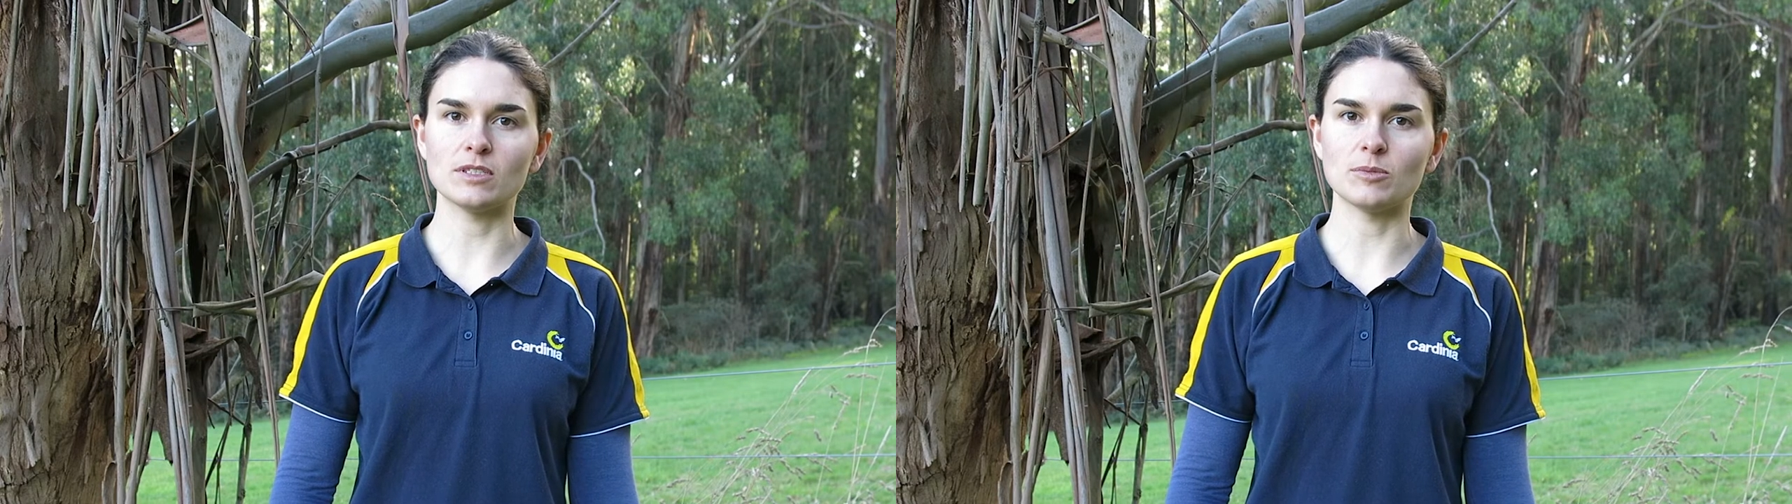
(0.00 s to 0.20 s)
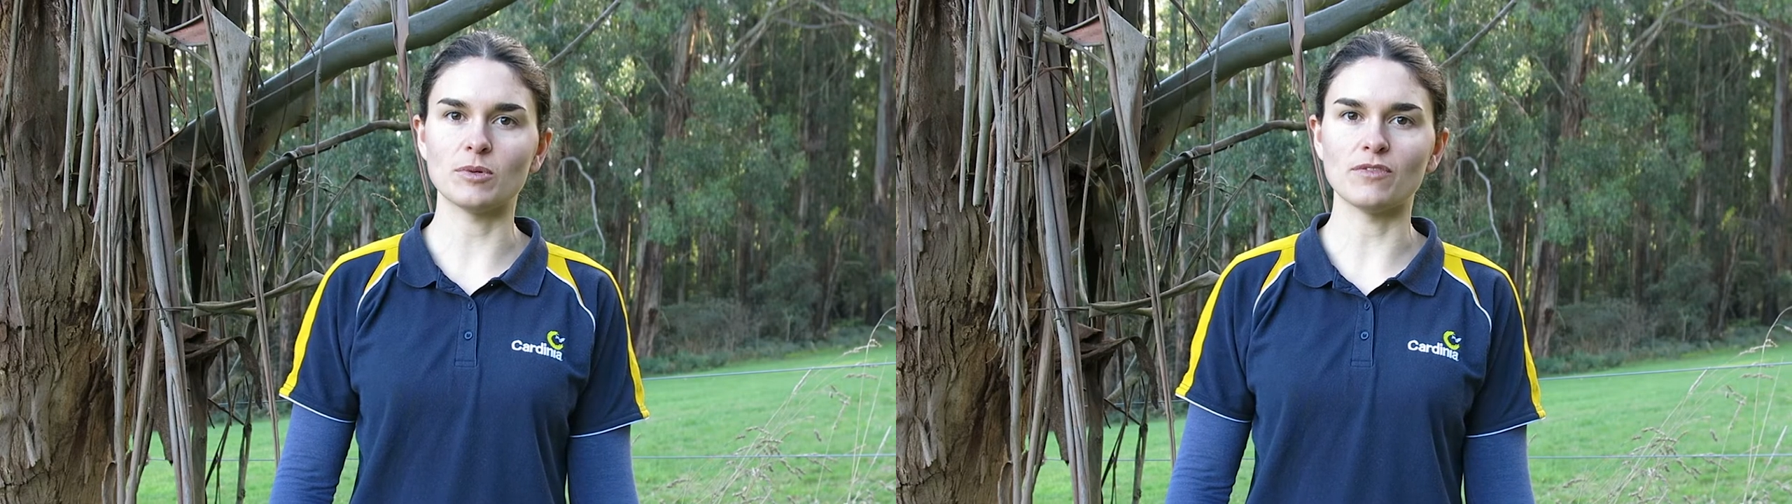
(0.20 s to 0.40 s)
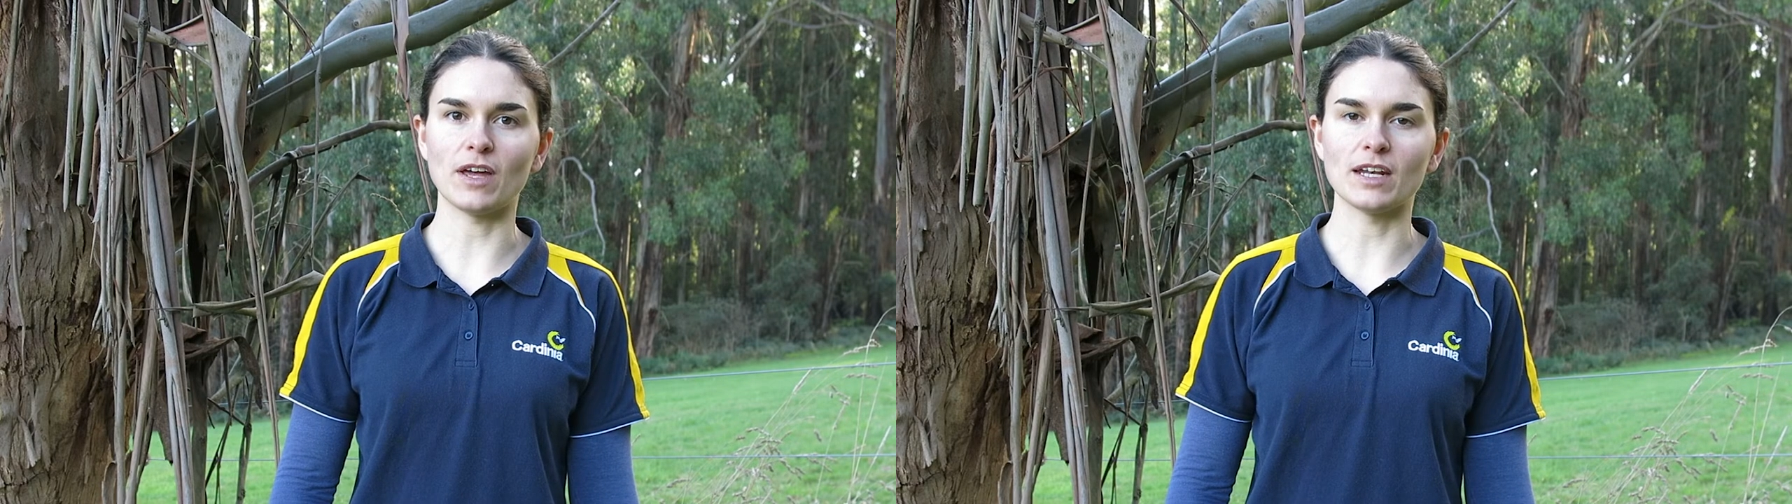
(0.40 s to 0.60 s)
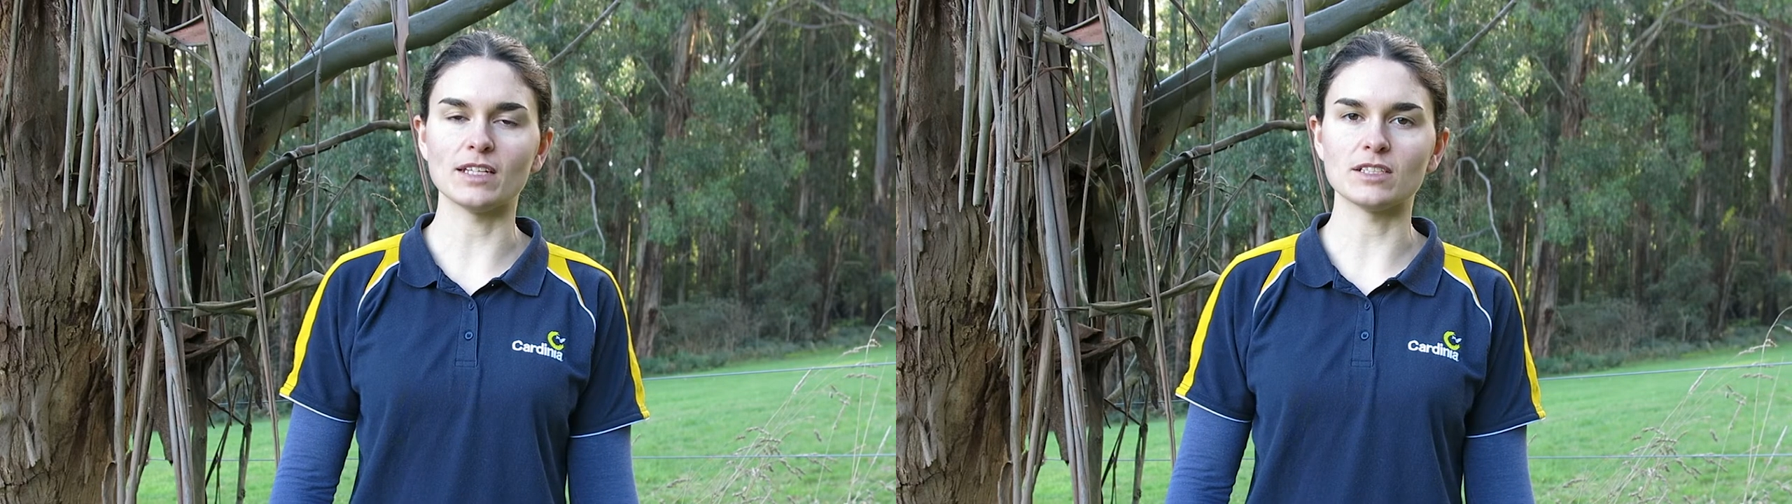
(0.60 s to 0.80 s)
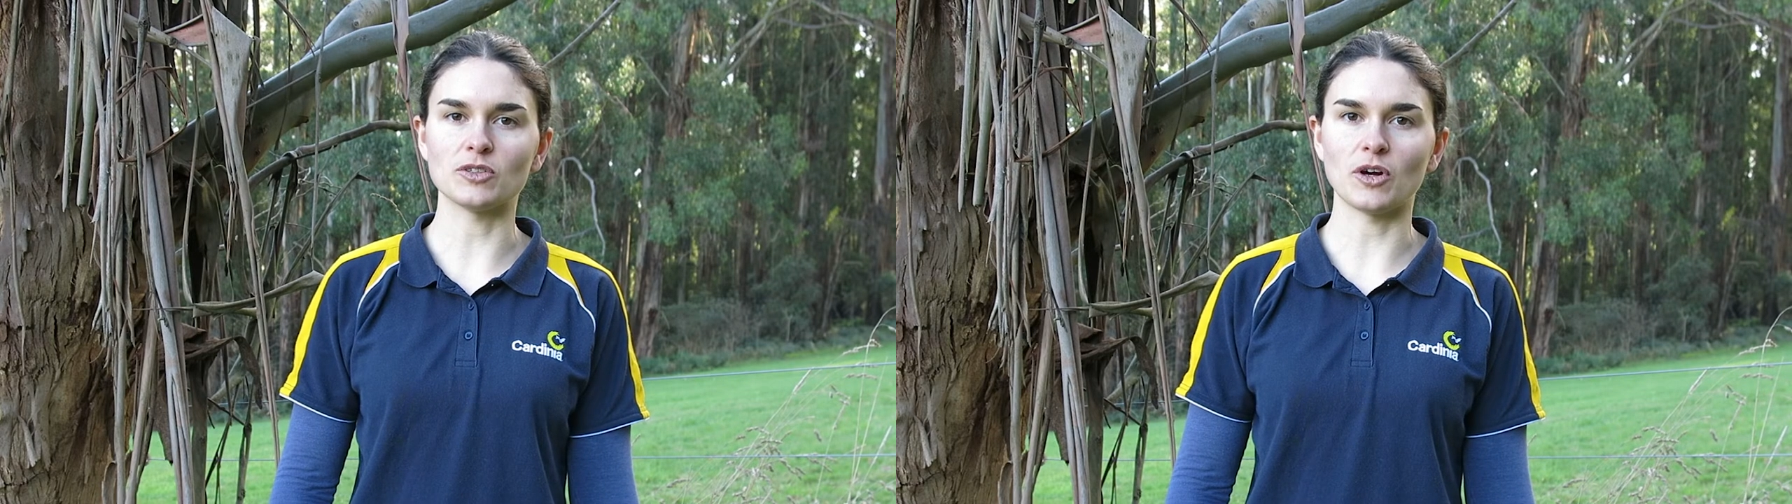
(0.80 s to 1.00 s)
to prevent
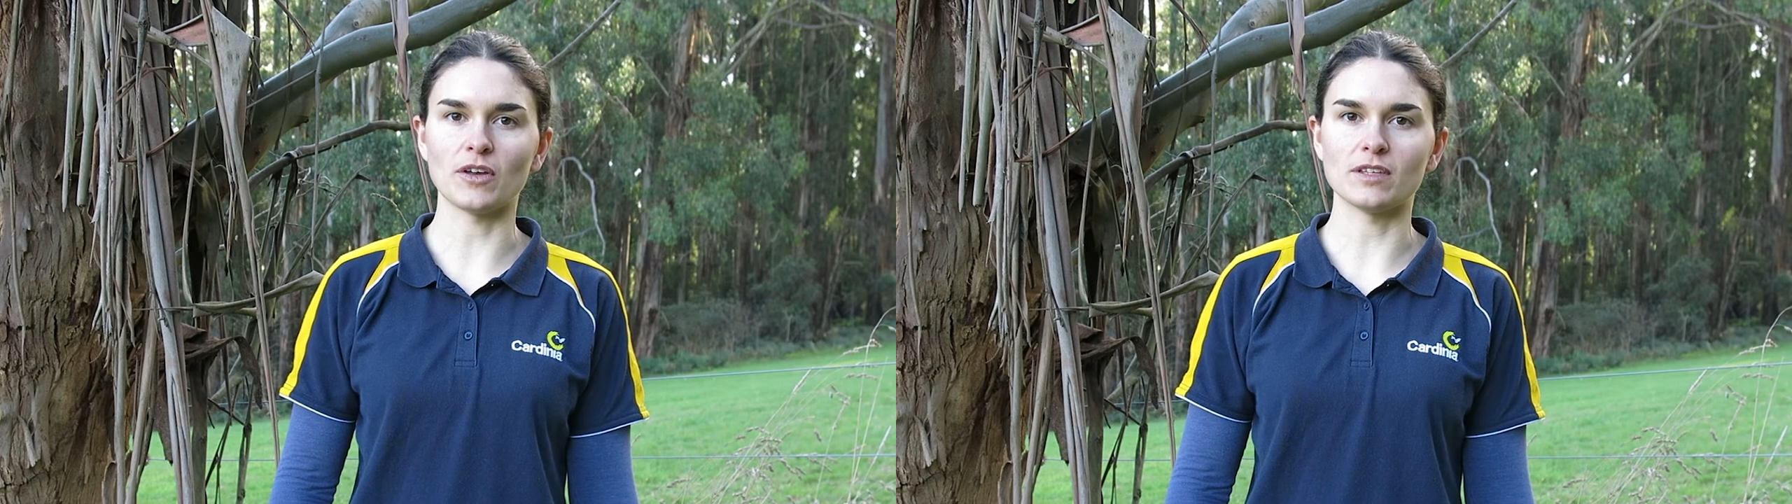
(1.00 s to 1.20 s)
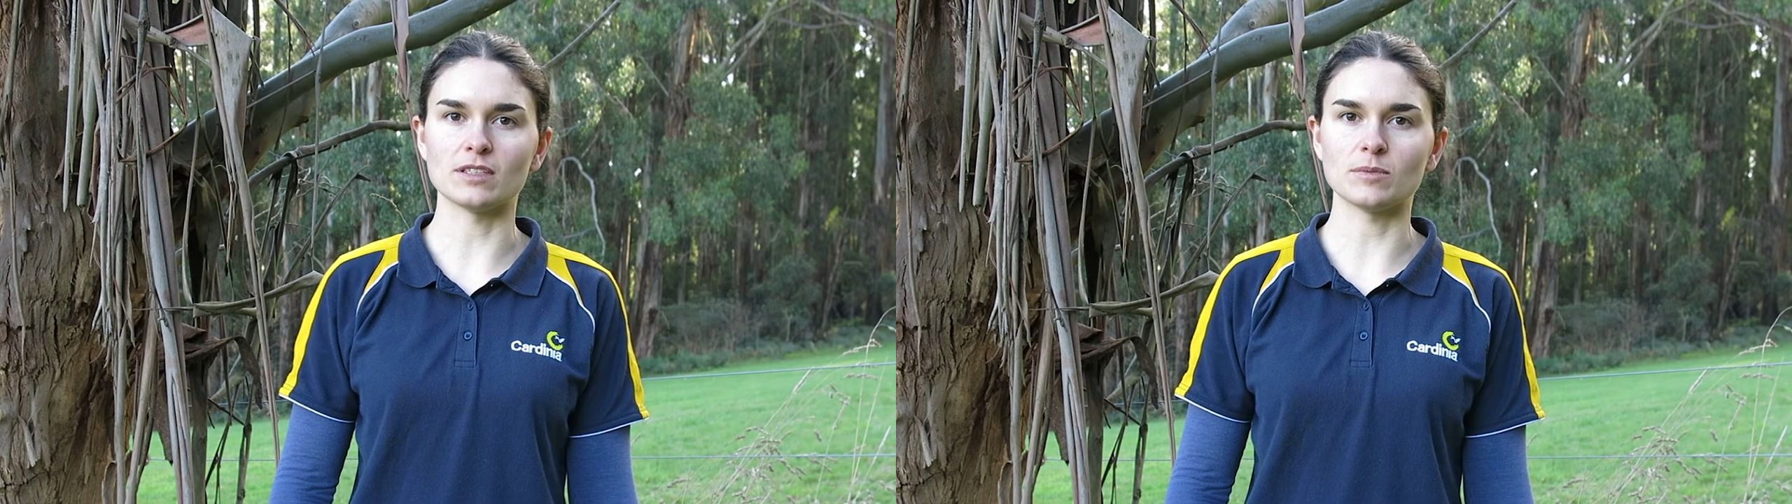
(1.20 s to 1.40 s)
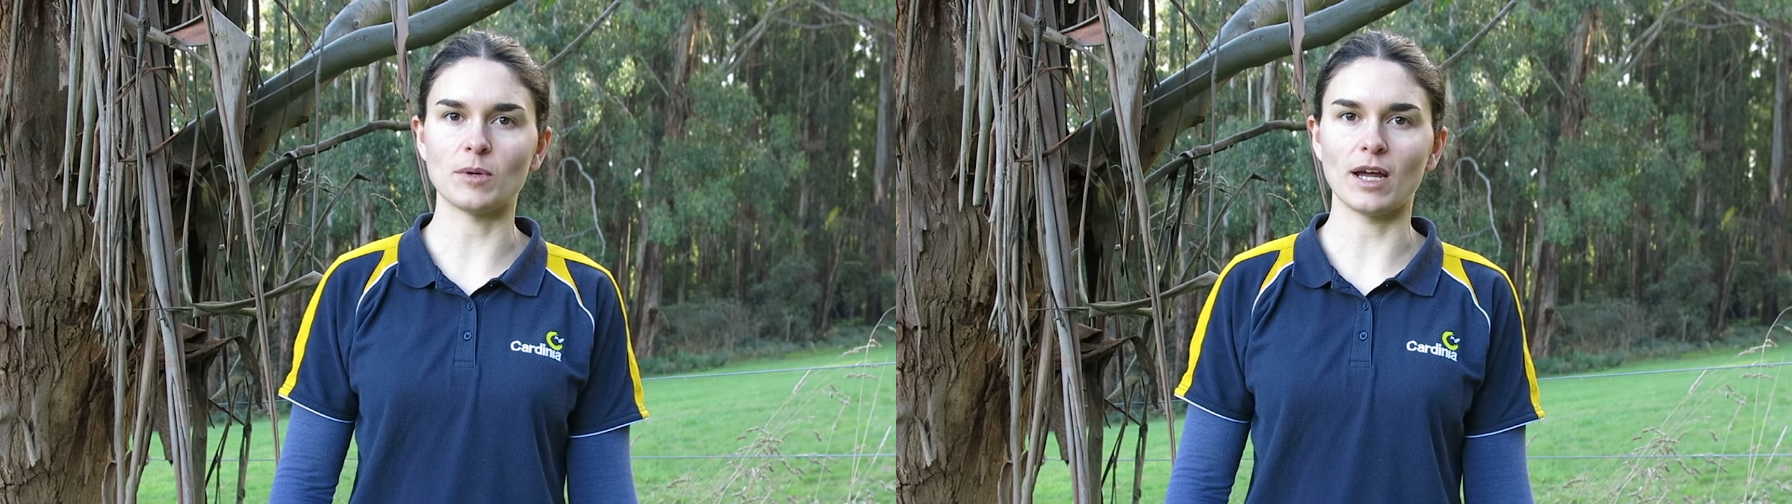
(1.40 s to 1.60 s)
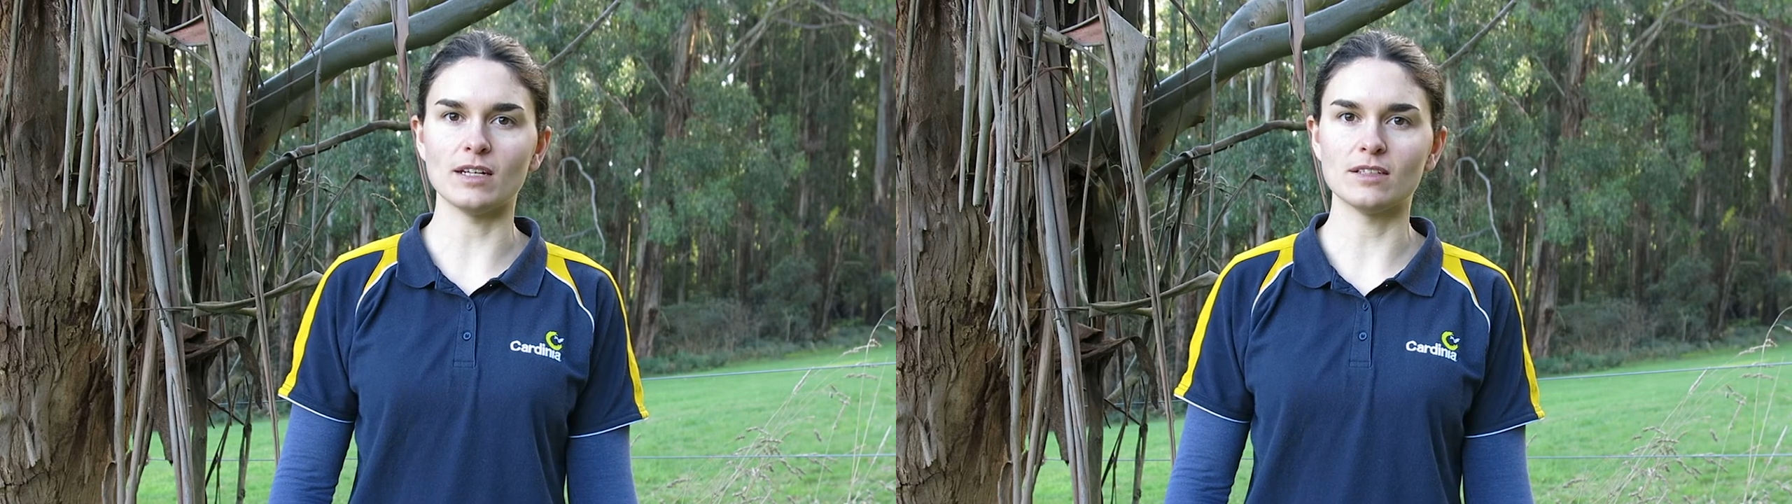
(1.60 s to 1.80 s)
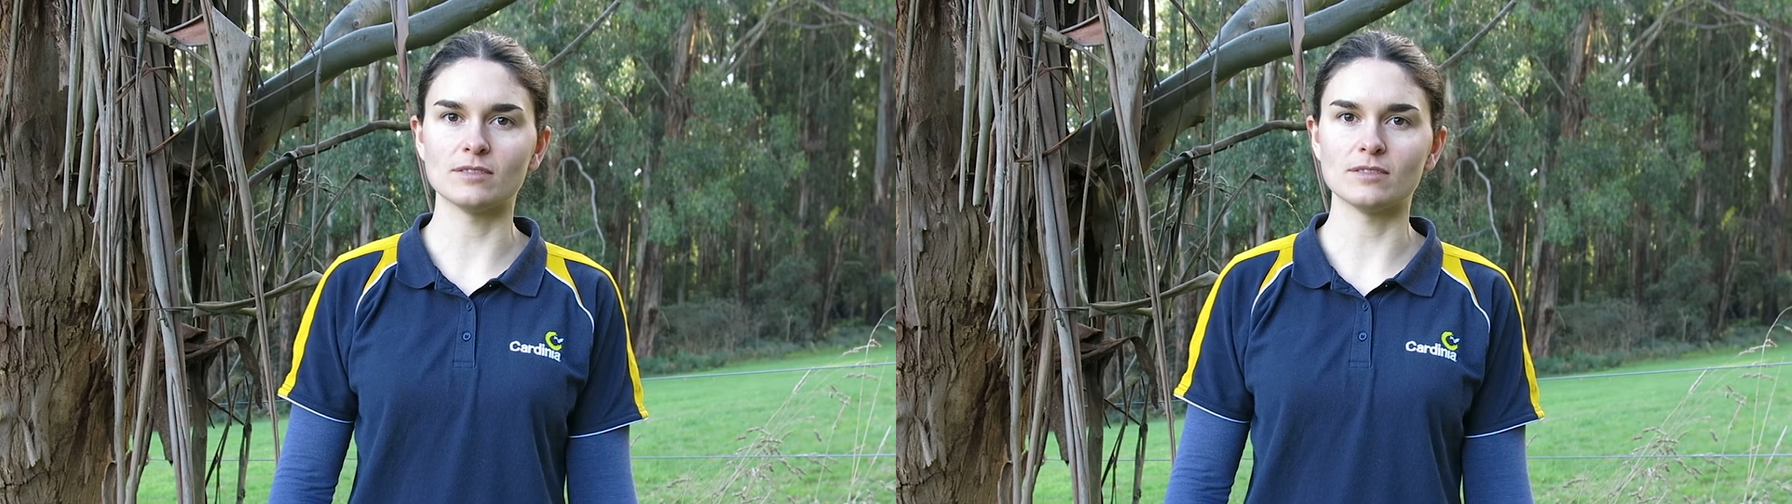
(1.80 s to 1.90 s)
its growth and spread.